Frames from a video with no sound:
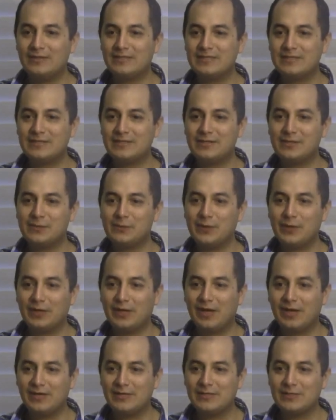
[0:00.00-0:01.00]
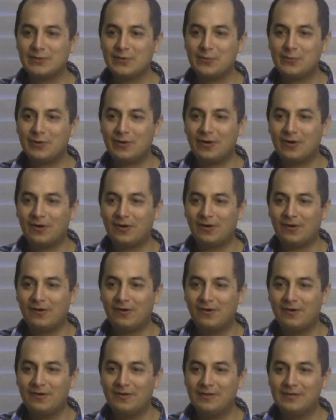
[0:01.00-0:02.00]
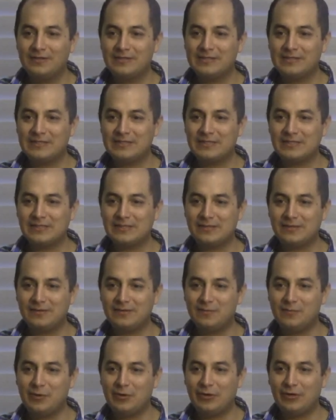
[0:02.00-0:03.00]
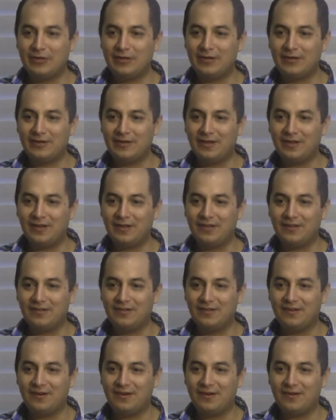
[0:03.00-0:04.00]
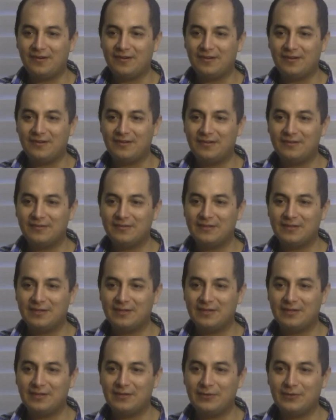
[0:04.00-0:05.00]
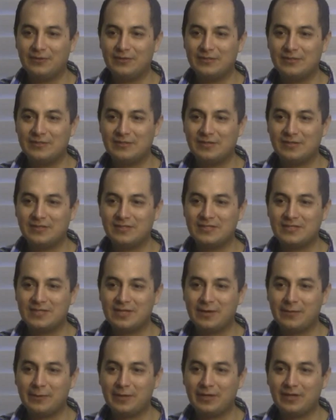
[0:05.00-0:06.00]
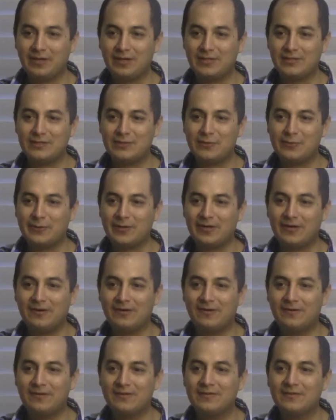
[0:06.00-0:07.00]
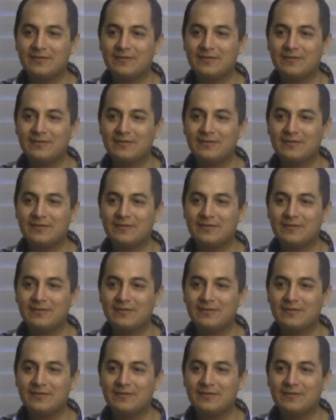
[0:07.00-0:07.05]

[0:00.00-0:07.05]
Steven Escobar, that's an American name. Latino is Steven Escobar.